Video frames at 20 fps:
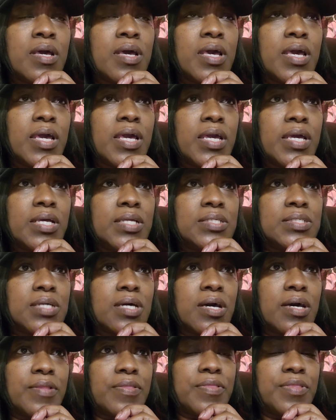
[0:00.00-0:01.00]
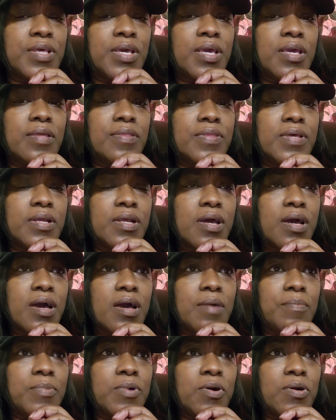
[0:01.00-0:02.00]
And I think that
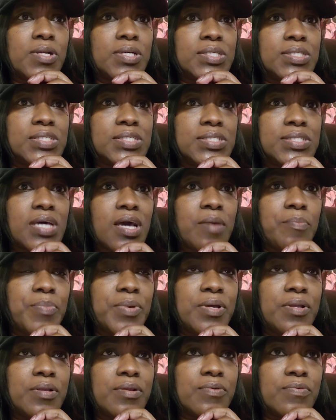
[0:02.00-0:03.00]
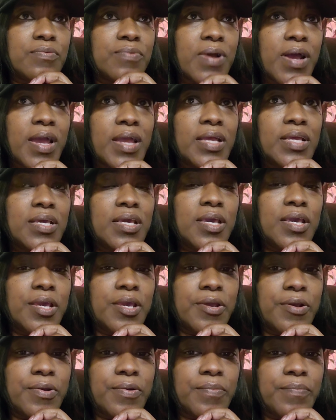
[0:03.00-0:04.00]
I'm gonna stop it right
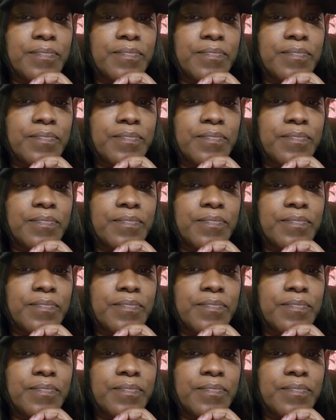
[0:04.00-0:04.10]
here